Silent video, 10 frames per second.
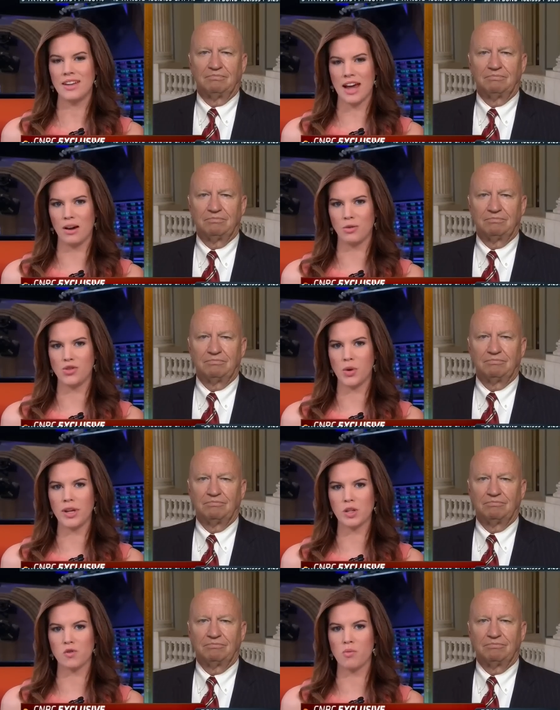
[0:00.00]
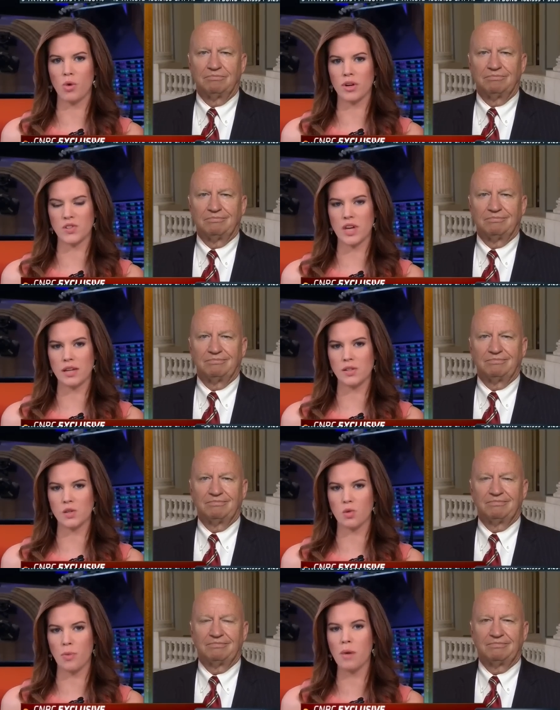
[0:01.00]
Speaker 1: now. Joining us for more is
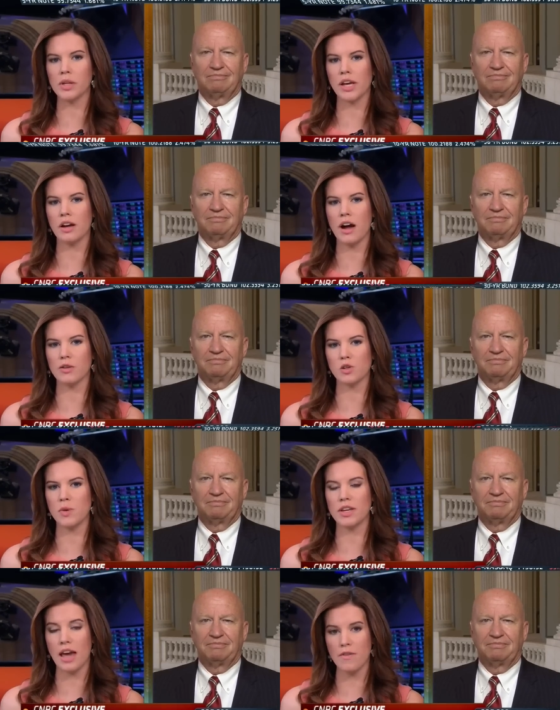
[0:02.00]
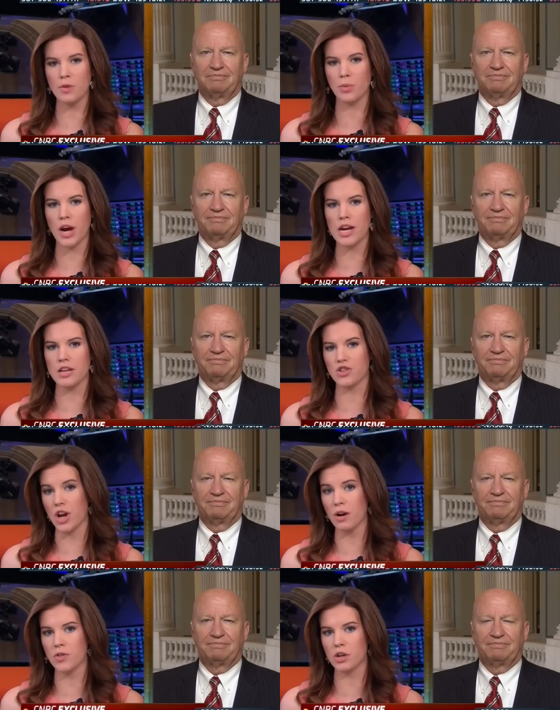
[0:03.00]
Texas Republican Congressman Kevin Brady,
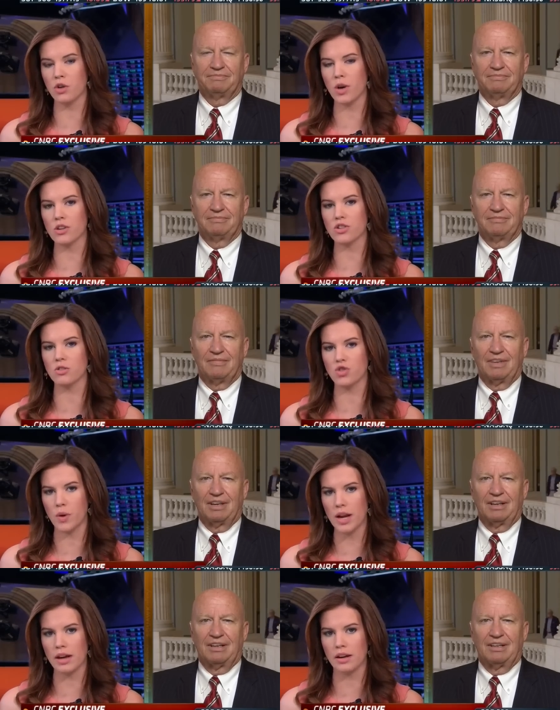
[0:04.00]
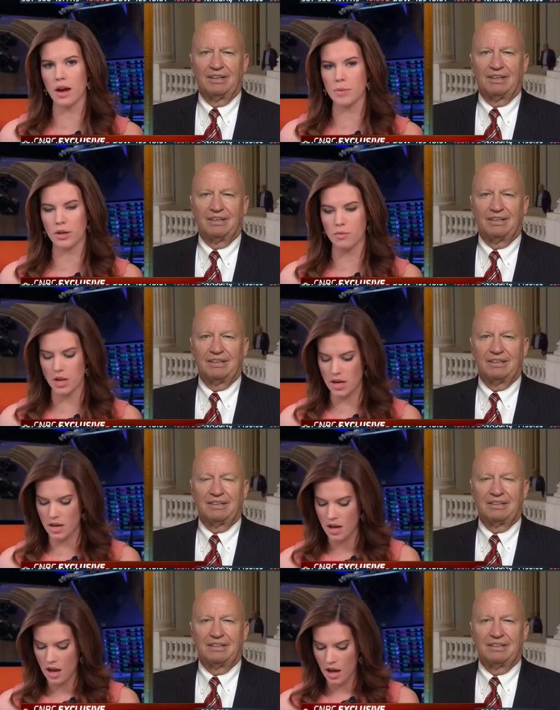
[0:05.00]
chair of the Congressional Joint Economic
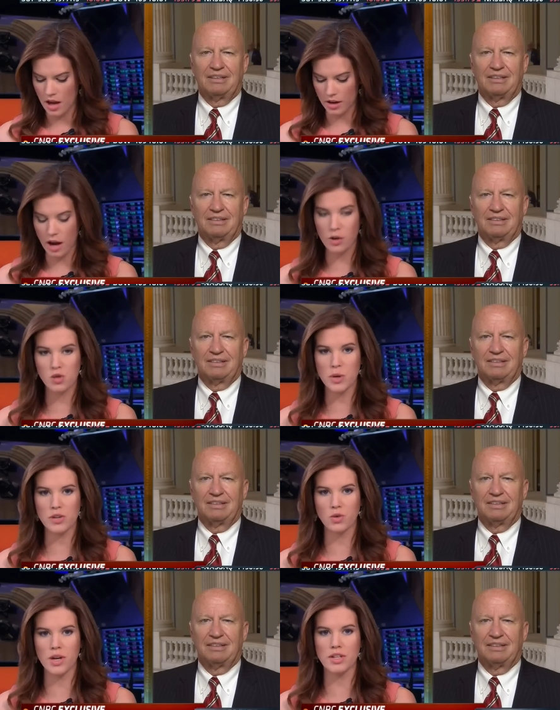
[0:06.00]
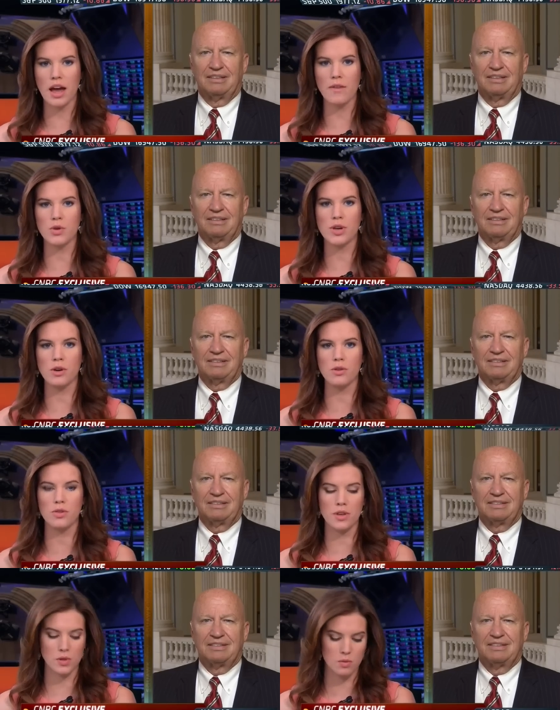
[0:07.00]
Committee. Uh, Congressman, it's great to have you here
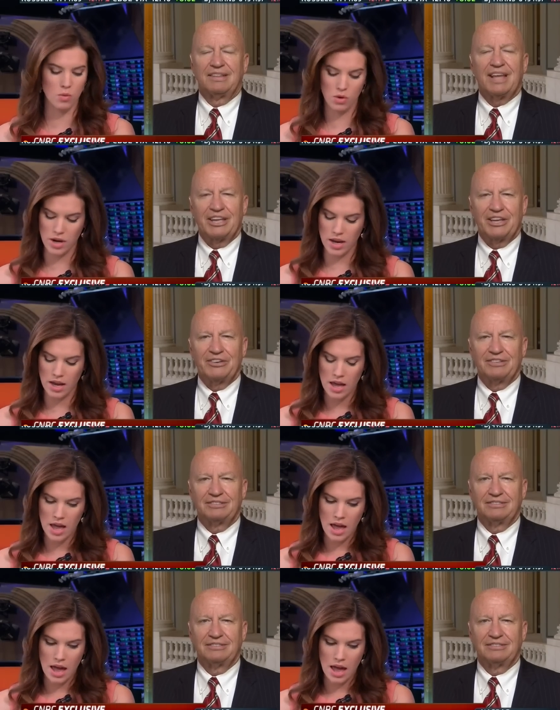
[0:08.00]
this morning.